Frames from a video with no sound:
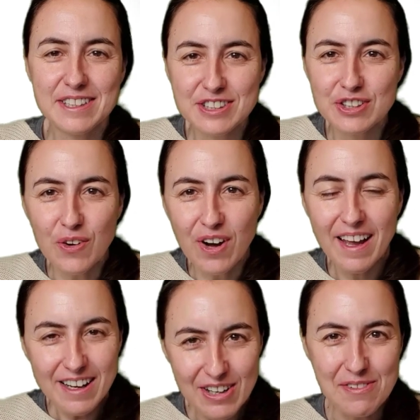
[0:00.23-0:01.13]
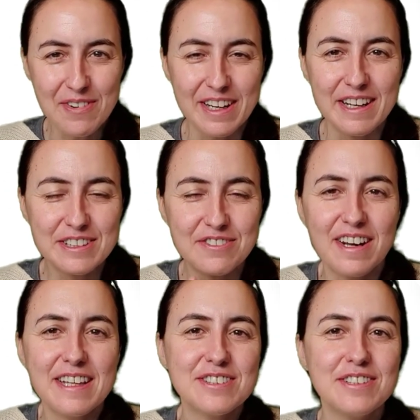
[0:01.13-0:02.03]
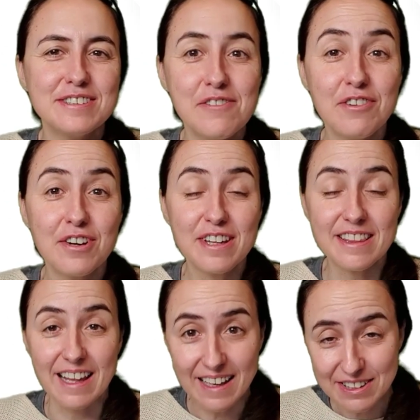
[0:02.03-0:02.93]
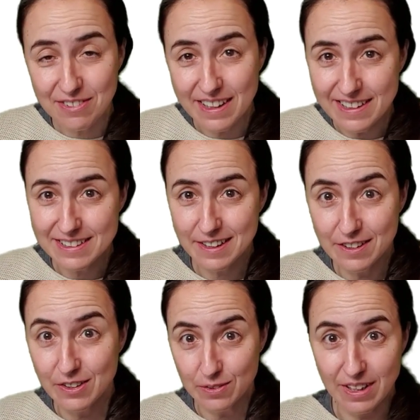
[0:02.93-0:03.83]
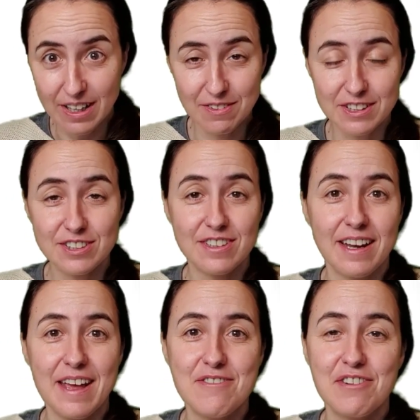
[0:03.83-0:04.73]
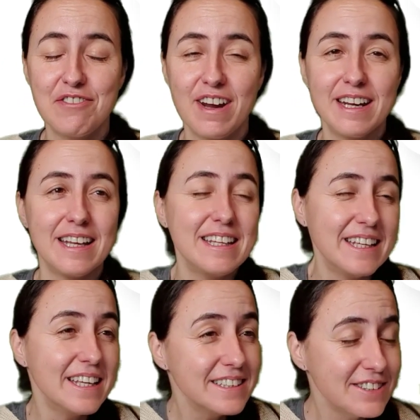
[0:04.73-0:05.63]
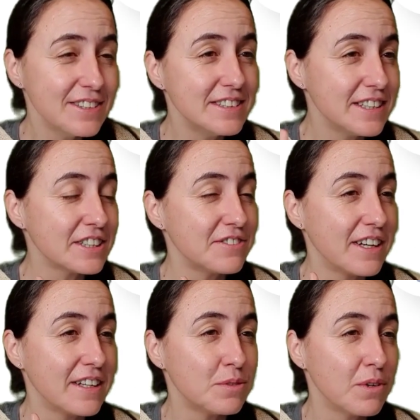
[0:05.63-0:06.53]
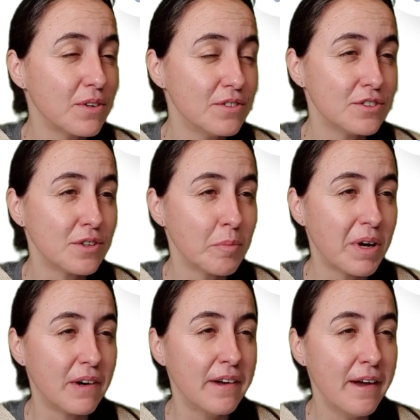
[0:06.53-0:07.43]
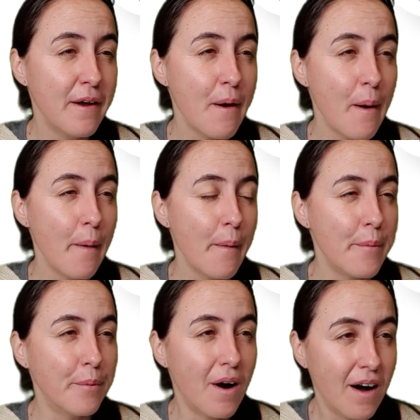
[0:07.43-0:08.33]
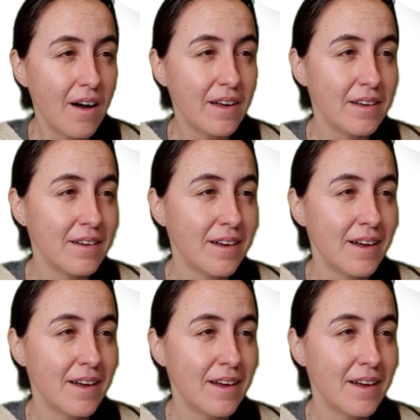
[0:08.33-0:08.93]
So hello everybody, it's Friday, so it's time for another DAX Fridays, a new DAX function every Friday. In today's DAX Fridays, we're going to talk about why